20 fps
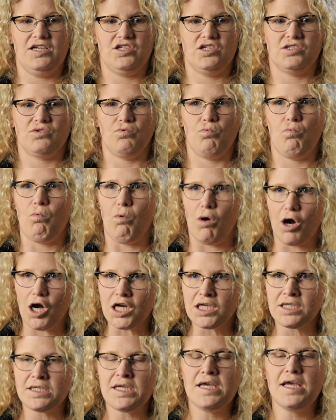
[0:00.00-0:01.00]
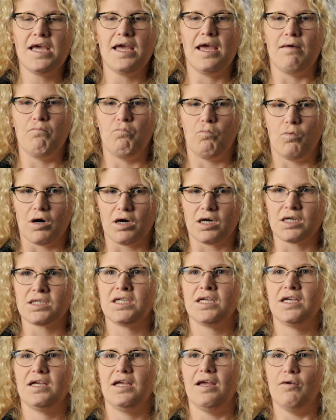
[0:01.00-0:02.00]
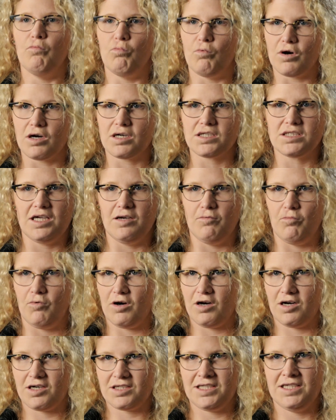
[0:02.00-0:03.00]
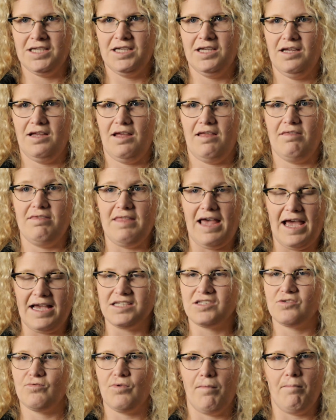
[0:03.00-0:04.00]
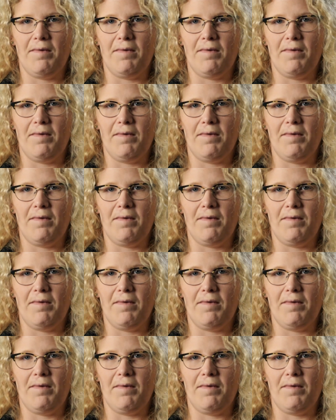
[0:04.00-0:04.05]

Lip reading: just worked and worked and worked and worked. And that's what